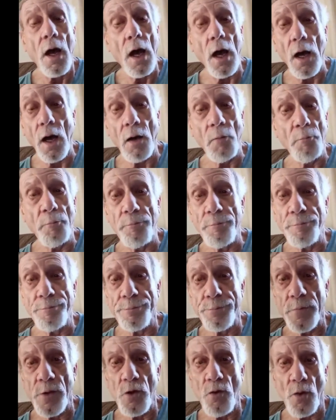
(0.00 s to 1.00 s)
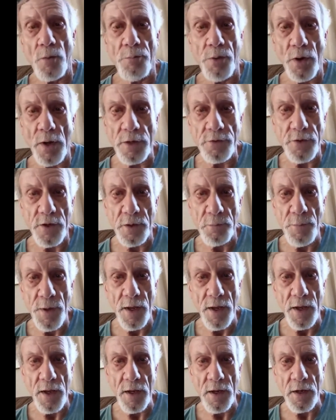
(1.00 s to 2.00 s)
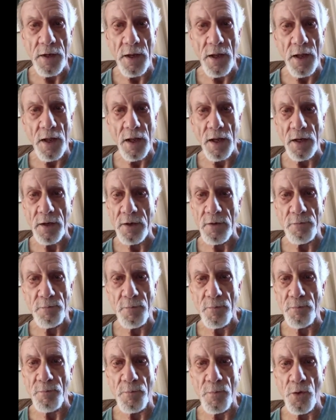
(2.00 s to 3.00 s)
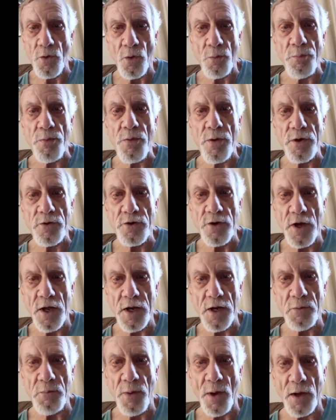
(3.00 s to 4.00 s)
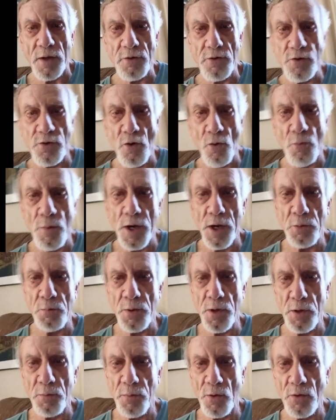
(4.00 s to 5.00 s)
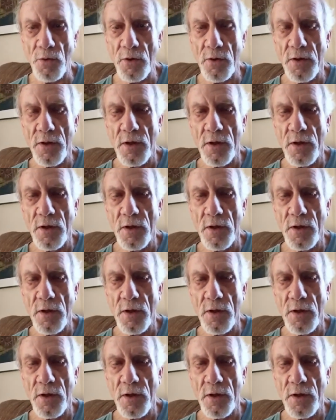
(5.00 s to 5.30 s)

Um, you're a blessing, man, and you're appreciated by so many people.